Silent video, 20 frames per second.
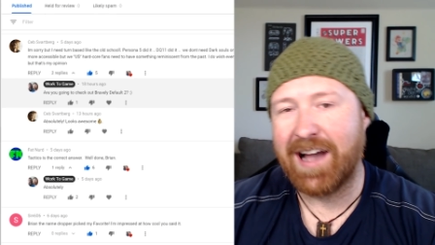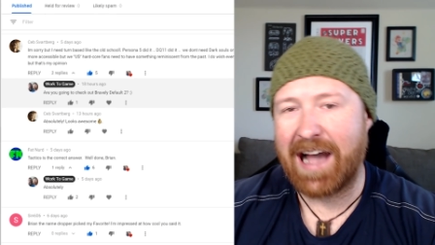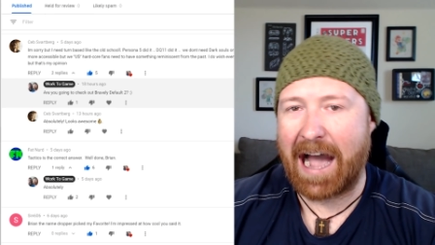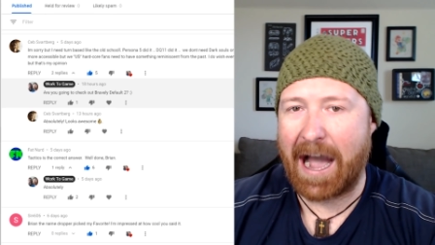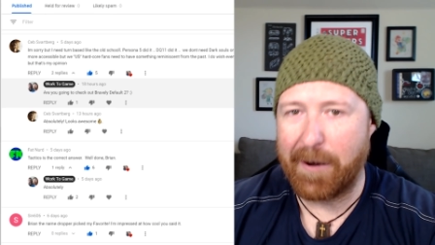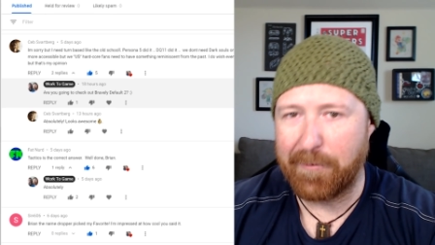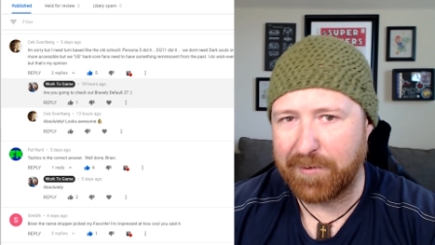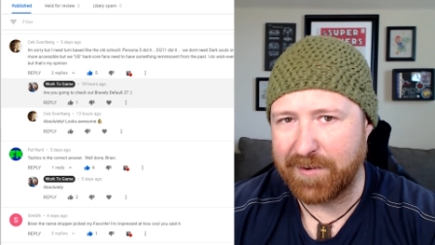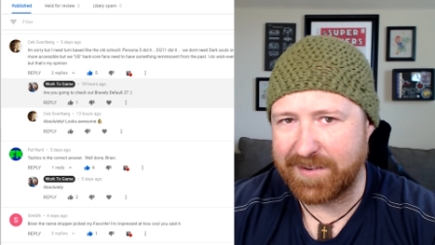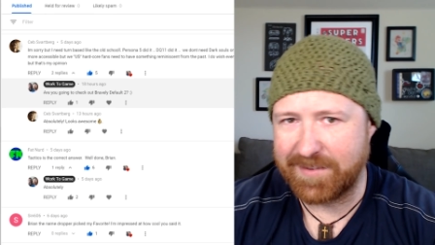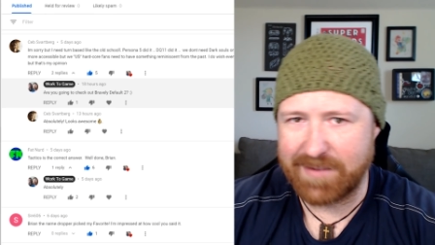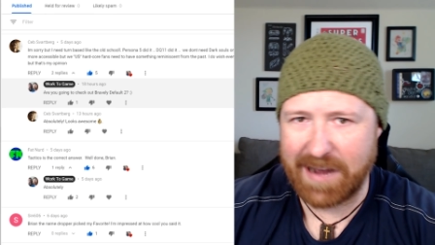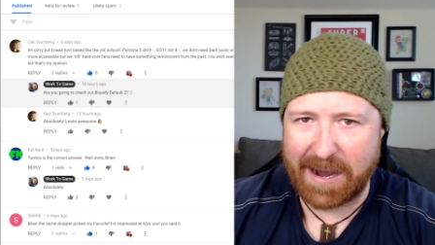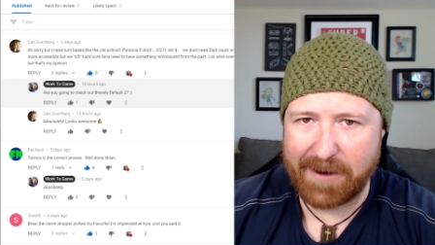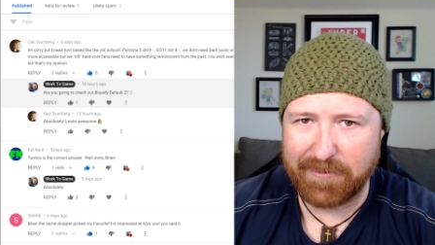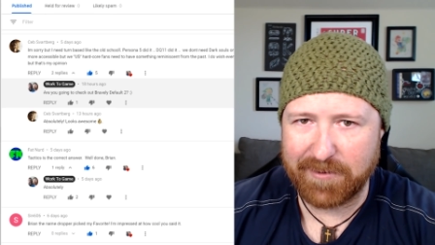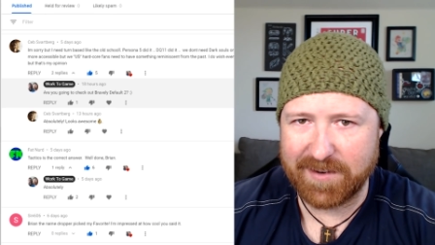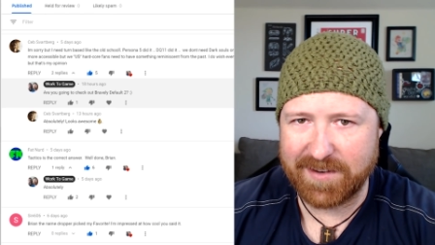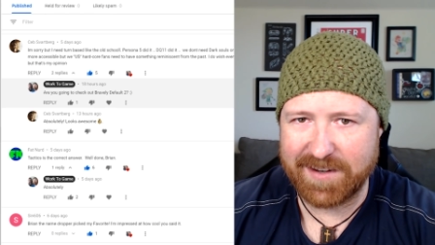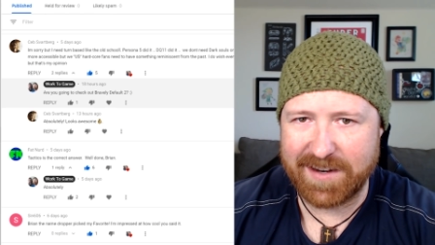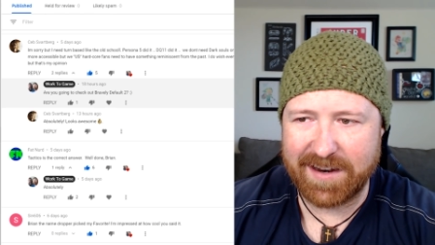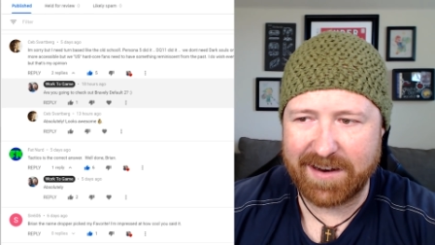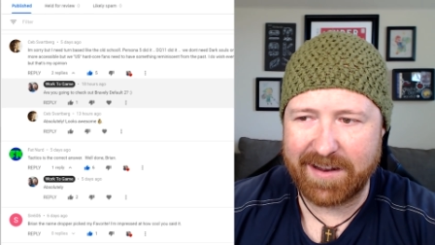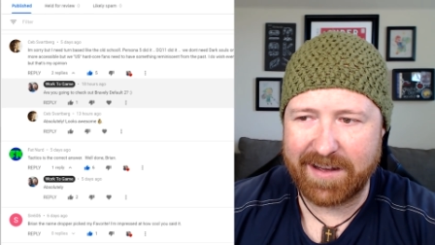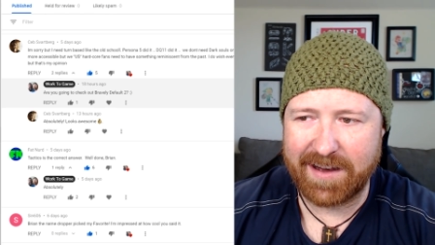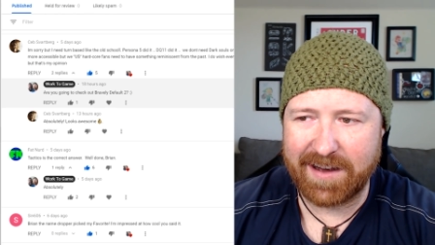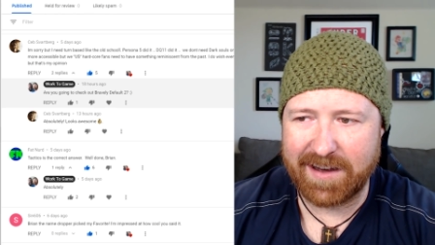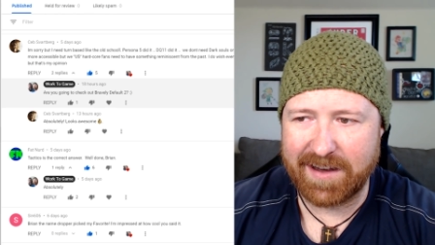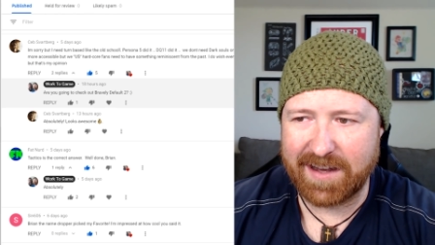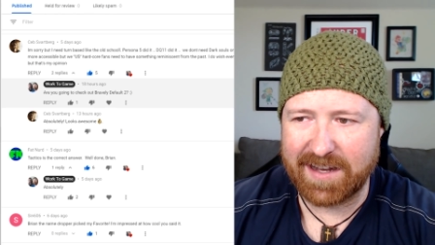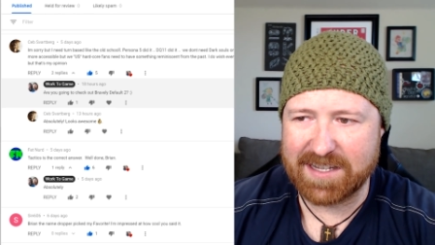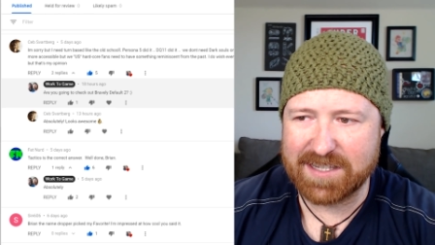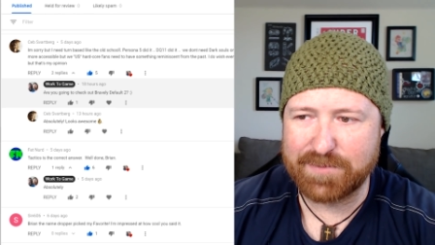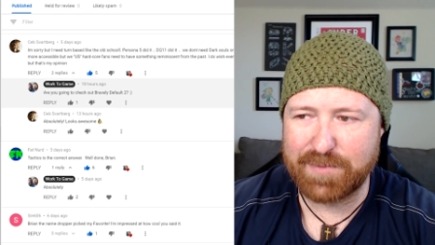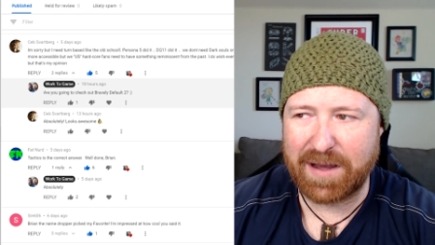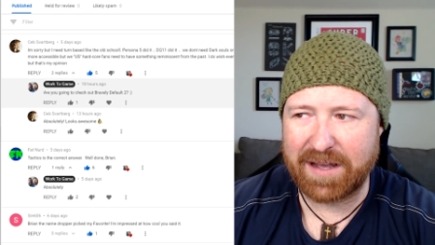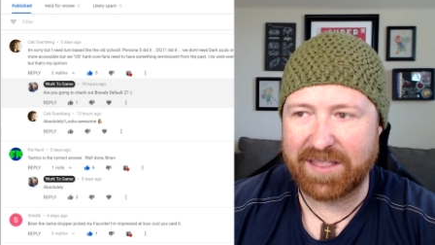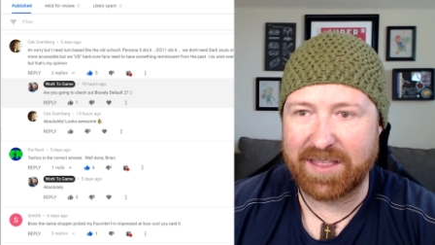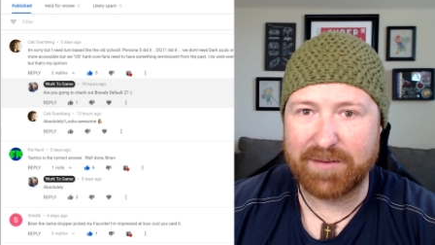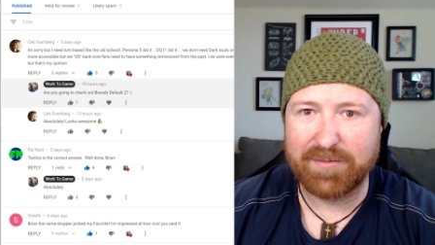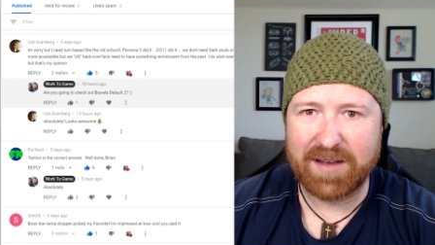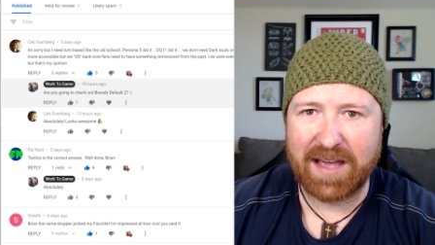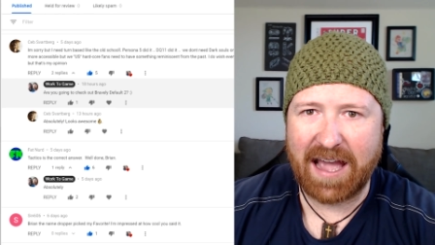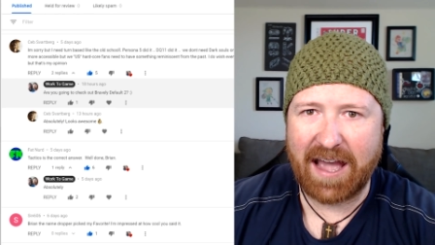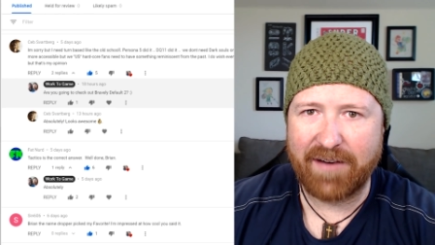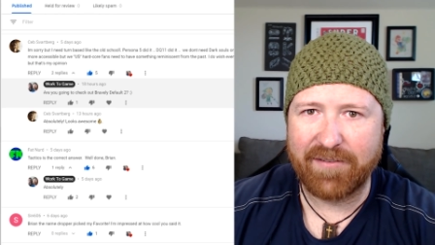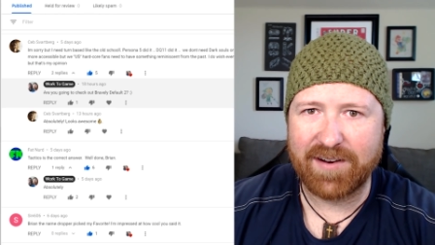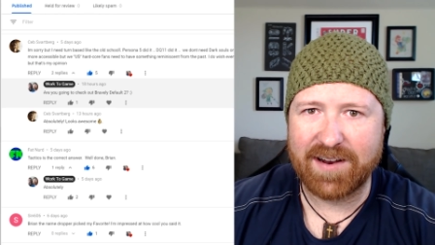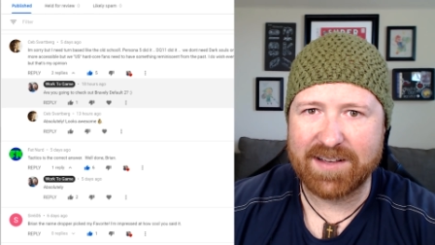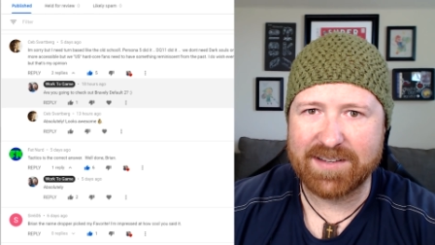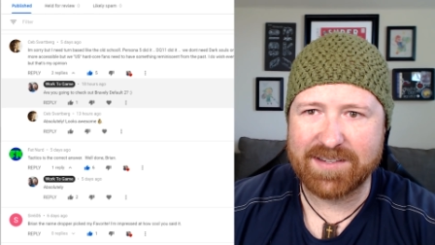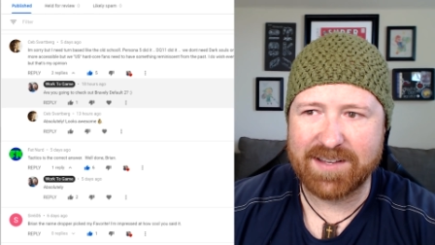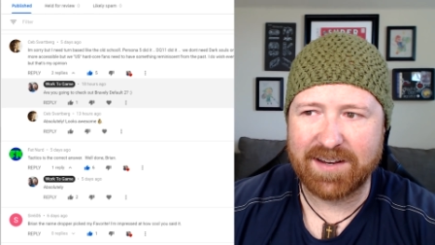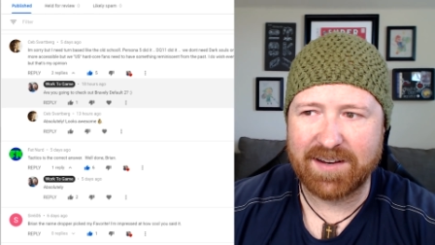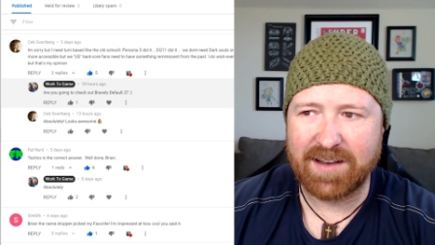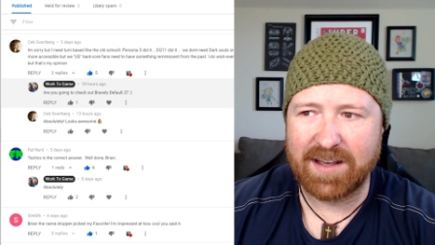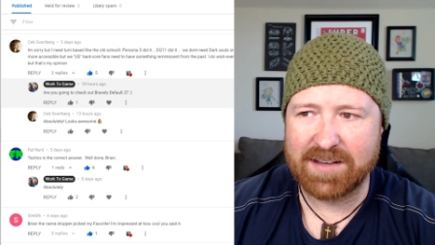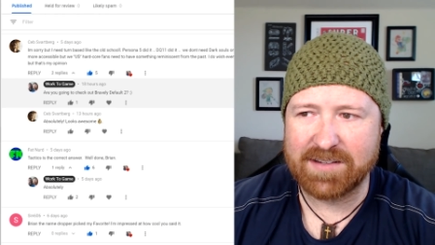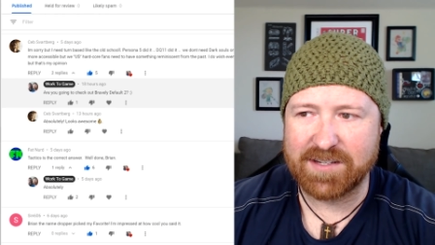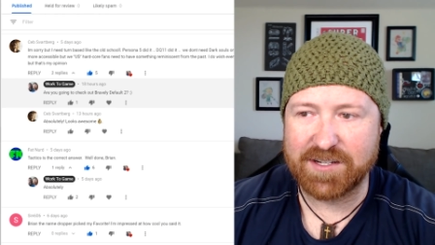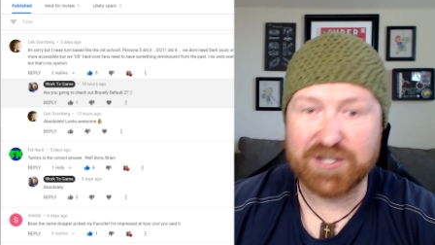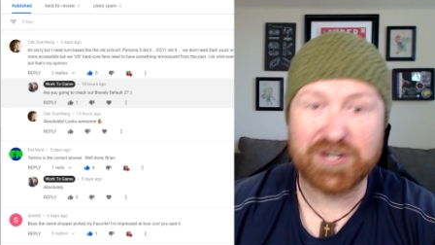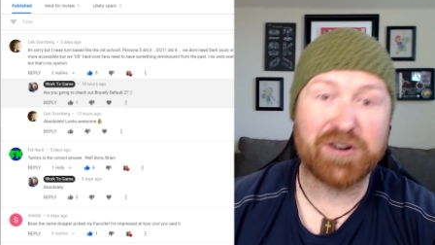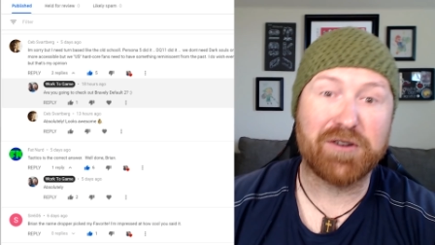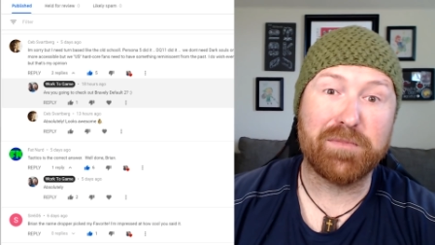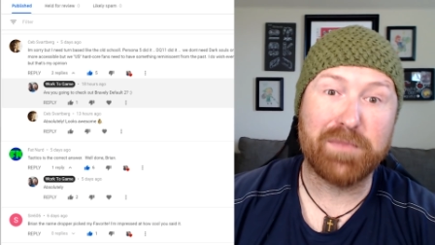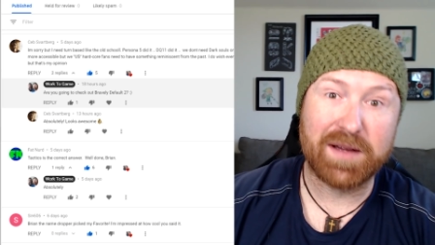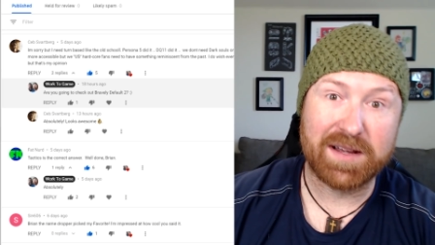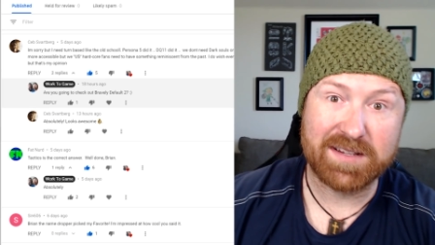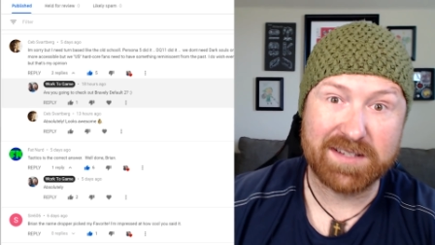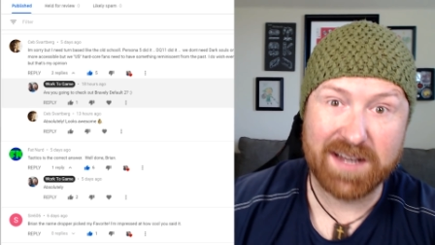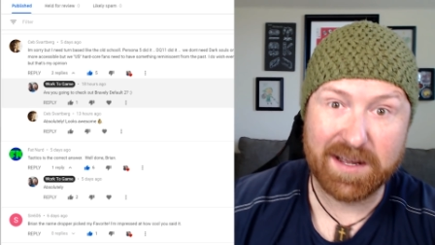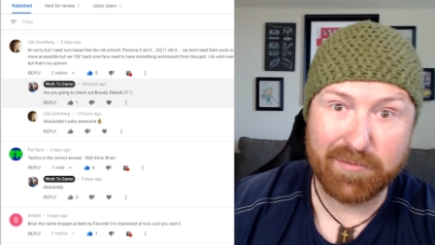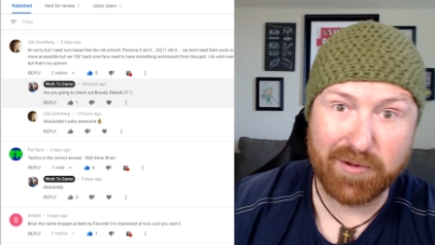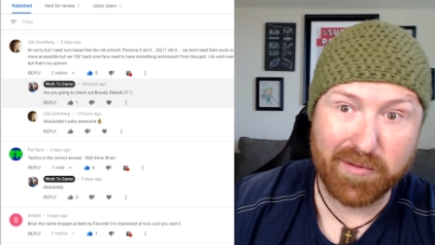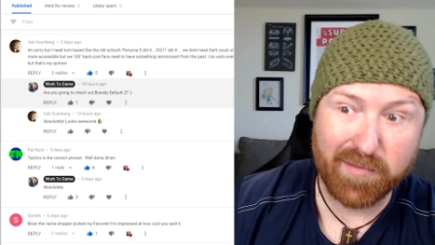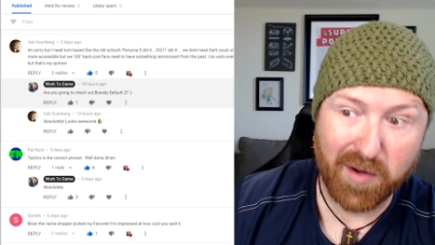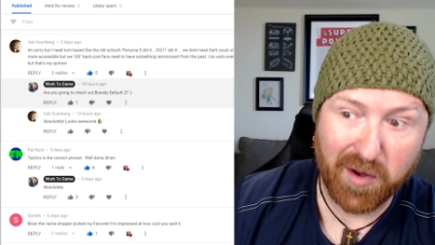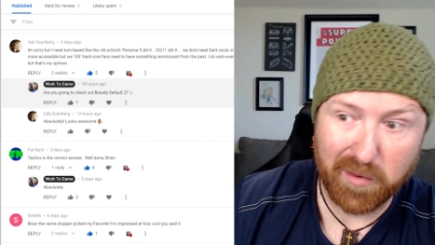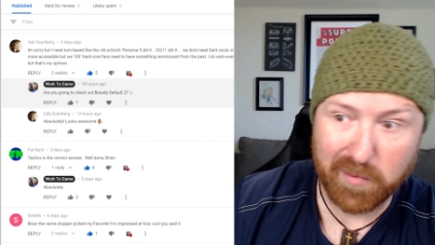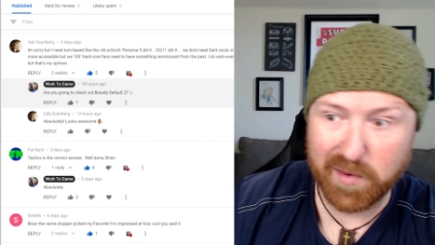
I would I wouldn't uh, expect them to have it as an as a turn-based MMO,